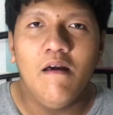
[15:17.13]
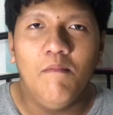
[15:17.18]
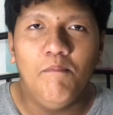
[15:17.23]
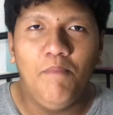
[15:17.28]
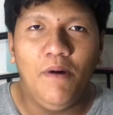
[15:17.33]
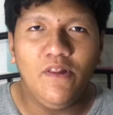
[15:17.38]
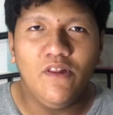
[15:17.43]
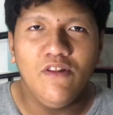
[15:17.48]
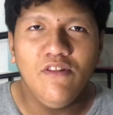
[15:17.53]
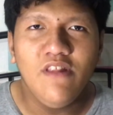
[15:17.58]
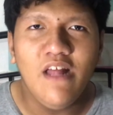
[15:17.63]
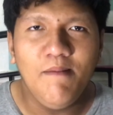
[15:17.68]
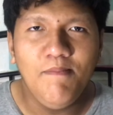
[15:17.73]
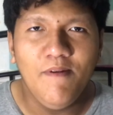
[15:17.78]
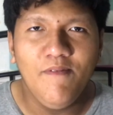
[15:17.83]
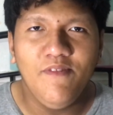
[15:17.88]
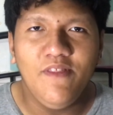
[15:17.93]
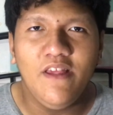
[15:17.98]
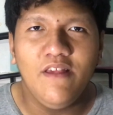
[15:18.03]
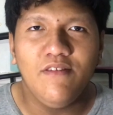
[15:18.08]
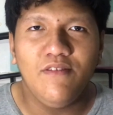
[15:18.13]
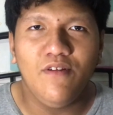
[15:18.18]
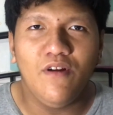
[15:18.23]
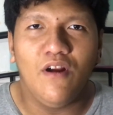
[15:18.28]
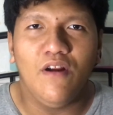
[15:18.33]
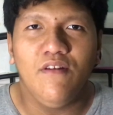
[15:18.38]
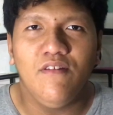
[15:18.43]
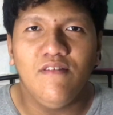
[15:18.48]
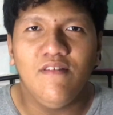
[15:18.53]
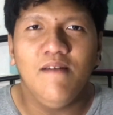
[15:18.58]
But on top of these, there
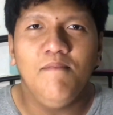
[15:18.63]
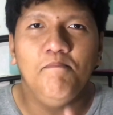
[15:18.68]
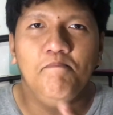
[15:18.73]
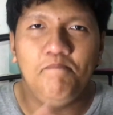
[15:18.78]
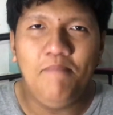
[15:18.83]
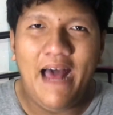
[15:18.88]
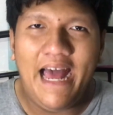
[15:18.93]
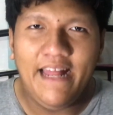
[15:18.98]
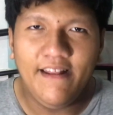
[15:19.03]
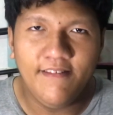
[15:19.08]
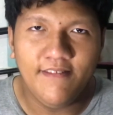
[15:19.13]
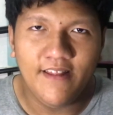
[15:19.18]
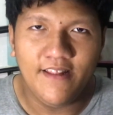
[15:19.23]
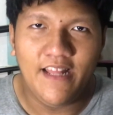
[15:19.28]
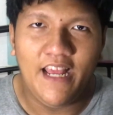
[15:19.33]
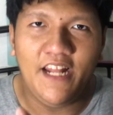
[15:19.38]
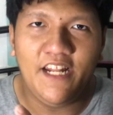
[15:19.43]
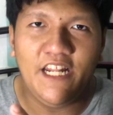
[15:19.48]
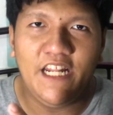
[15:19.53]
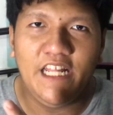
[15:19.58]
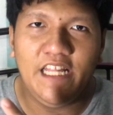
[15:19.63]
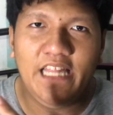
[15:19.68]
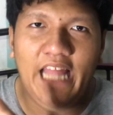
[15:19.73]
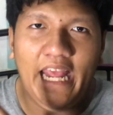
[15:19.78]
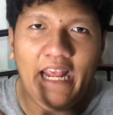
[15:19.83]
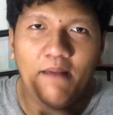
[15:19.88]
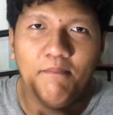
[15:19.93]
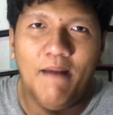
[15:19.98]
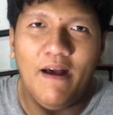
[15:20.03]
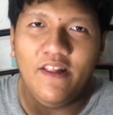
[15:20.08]
are some bads that I didn't
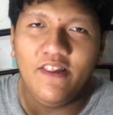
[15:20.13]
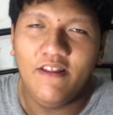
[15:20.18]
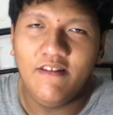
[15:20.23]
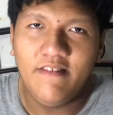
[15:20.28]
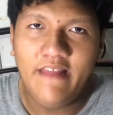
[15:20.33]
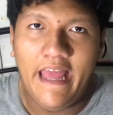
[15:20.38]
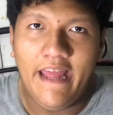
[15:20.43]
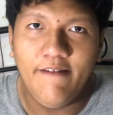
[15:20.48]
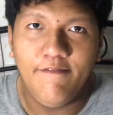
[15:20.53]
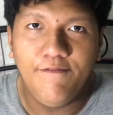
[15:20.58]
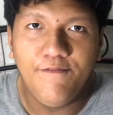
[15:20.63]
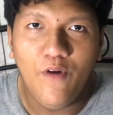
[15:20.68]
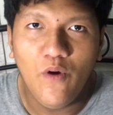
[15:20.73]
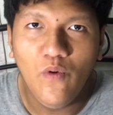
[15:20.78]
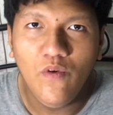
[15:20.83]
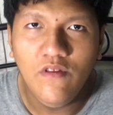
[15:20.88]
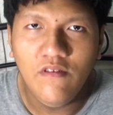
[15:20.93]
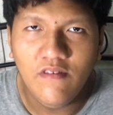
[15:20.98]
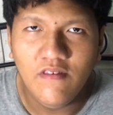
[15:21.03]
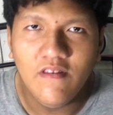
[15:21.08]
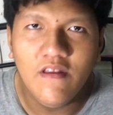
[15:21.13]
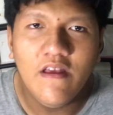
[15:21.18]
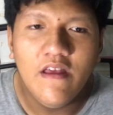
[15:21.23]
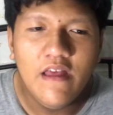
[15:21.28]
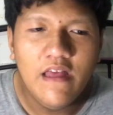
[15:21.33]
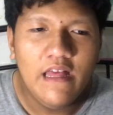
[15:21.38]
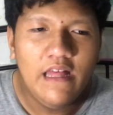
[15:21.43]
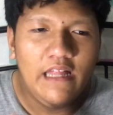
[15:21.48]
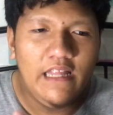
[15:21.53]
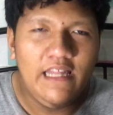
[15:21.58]
like about these headphones.
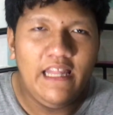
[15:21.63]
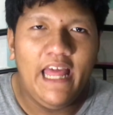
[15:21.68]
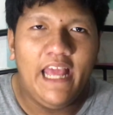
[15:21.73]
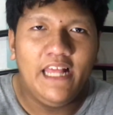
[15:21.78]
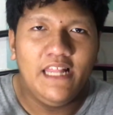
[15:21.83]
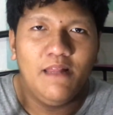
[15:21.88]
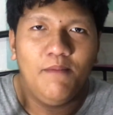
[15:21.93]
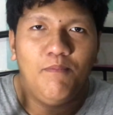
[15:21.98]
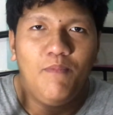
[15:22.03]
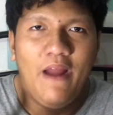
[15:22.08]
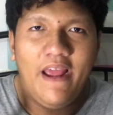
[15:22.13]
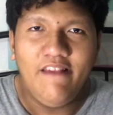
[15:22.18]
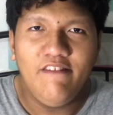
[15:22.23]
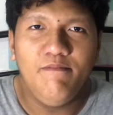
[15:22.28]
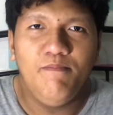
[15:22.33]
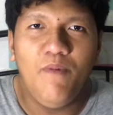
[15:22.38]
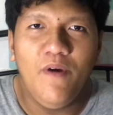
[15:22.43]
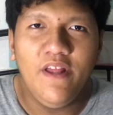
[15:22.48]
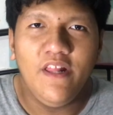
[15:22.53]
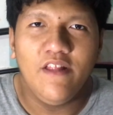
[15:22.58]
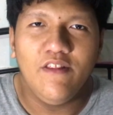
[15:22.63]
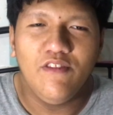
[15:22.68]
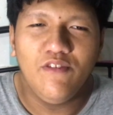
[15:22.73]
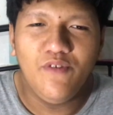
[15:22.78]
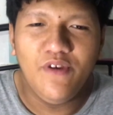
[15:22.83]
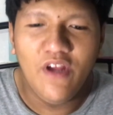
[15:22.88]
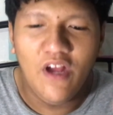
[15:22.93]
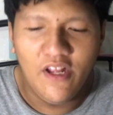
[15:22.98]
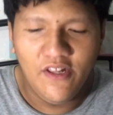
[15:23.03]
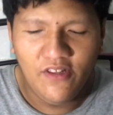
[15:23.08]
Like the price point, it's
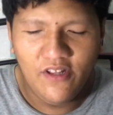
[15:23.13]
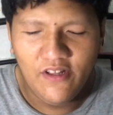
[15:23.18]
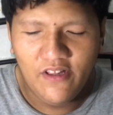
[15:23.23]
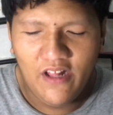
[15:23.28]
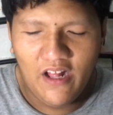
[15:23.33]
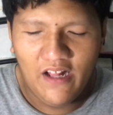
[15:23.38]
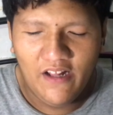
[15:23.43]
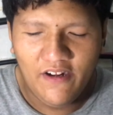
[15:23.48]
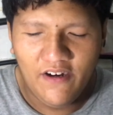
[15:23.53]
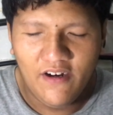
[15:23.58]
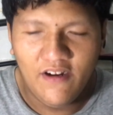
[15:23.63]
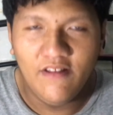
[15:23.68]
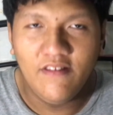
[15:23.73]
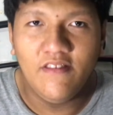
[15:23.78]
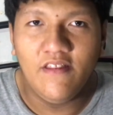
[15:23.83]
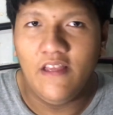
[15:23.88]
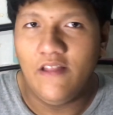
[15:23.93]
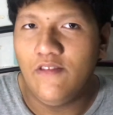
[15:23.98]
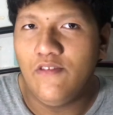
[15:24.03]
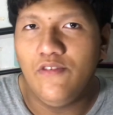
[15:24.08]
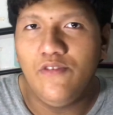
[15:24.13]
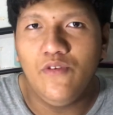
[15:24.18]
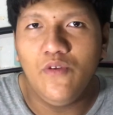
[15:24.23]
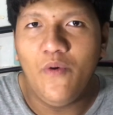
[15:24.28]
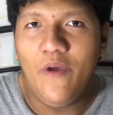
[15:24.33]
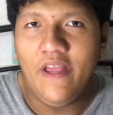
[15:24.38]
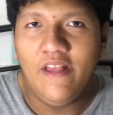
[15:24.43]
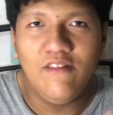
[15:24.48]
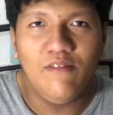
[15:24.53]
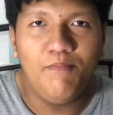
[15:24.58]
$300, it's so
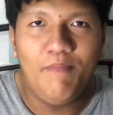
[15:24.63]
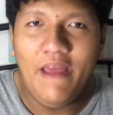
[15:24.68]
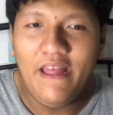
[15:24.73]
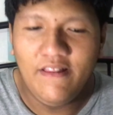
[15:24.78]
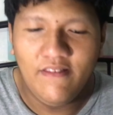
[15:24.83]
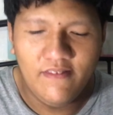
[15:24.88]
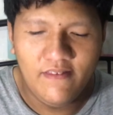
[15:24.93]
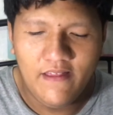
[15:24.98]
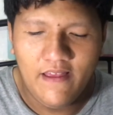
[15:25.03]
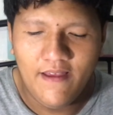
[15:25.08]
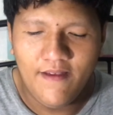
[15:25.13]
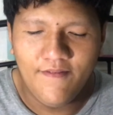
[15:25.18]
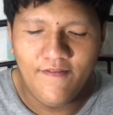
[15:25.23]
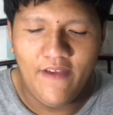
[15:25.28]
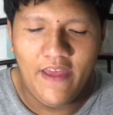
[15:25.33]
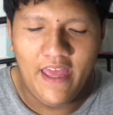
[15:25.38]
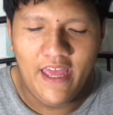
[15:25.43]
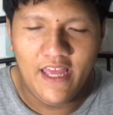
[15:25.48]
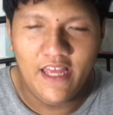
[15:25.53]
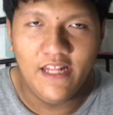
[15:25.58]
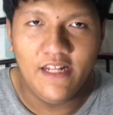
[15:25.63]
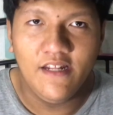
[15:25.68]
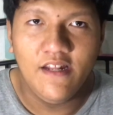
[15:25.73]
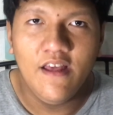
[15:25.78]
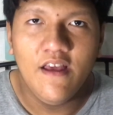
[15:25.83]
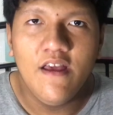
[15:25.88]
expensive, and